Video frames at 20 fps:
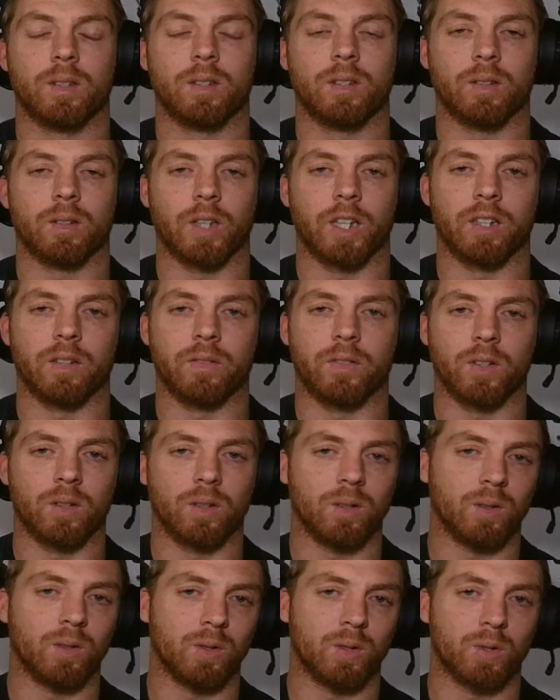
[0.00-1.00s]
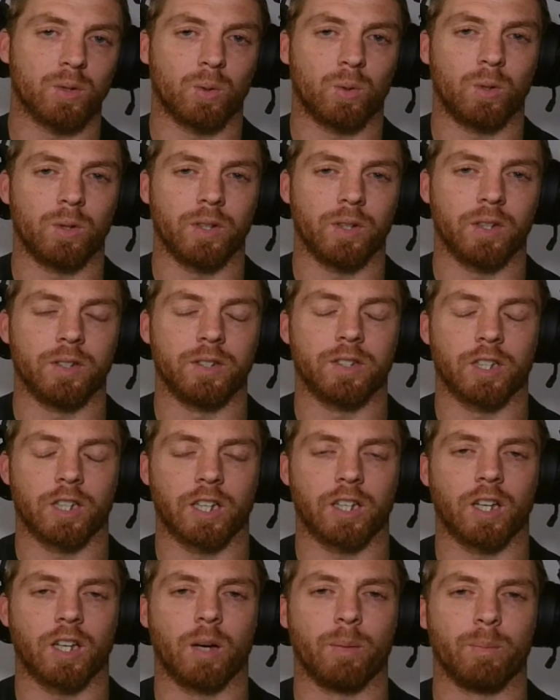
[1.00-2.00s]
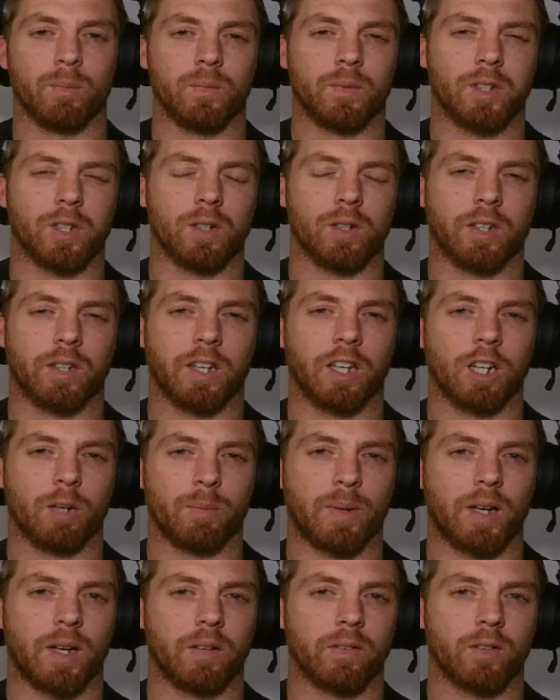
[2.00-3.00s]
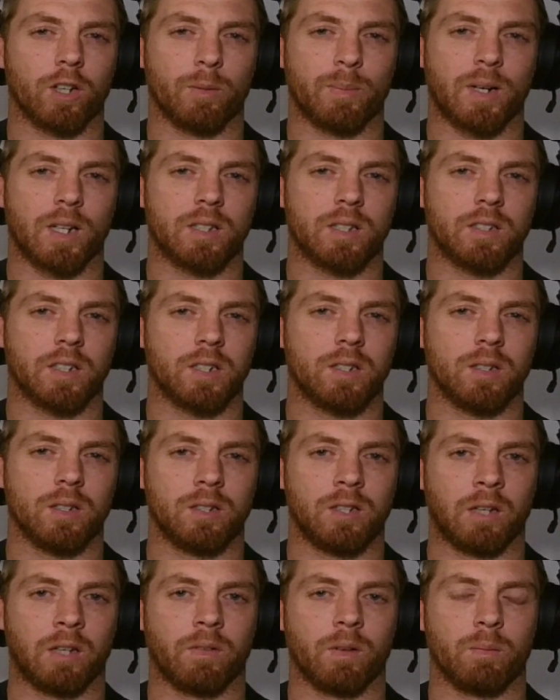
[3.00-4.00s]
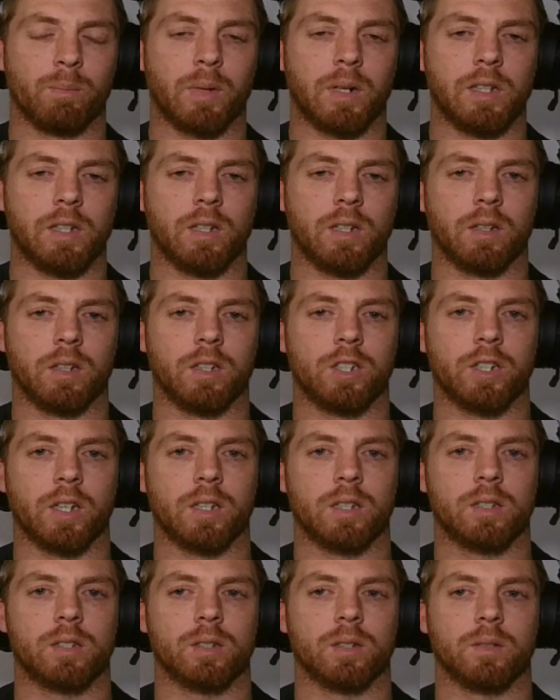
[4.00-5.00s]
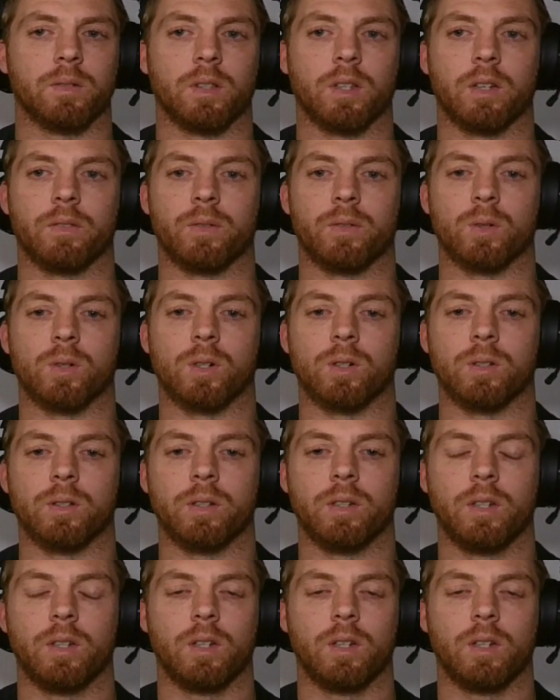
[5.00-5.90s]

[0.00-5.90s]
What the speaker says: And if you saw all those, you're looking at I've got about 6 to 7 million in chests over there for gold.